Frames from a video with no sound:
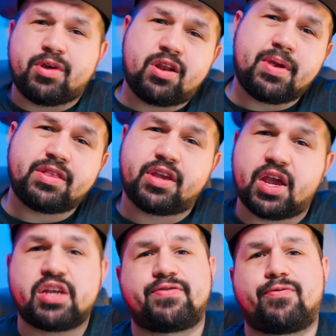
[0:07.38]
gonna make the
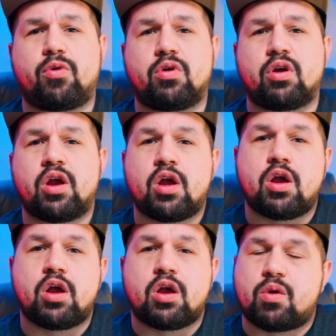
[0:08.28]
case for
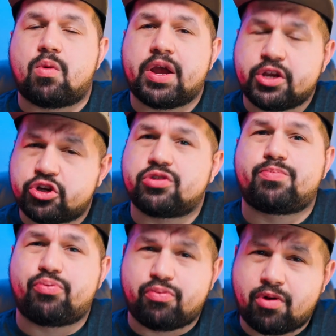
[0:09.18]
why you
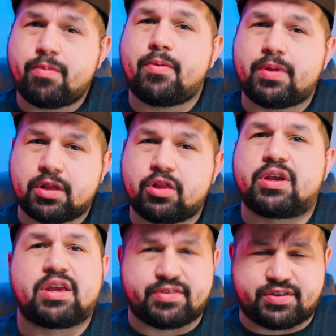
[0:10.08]
should probably
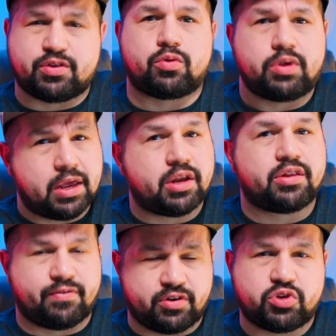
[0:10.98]
look into getting
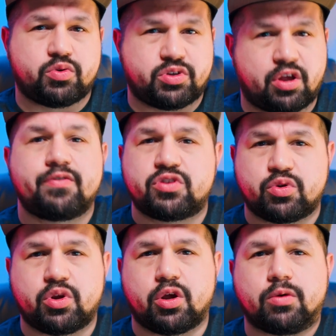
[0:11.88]
DaVinci Resolve
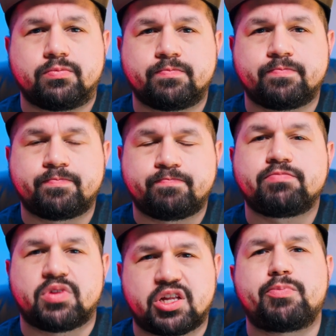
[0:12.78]
Studio.
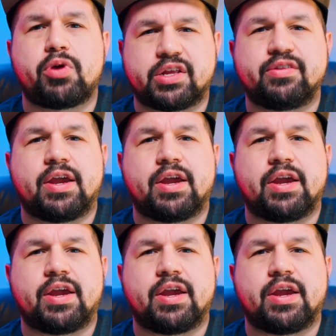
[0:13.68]
Let's break it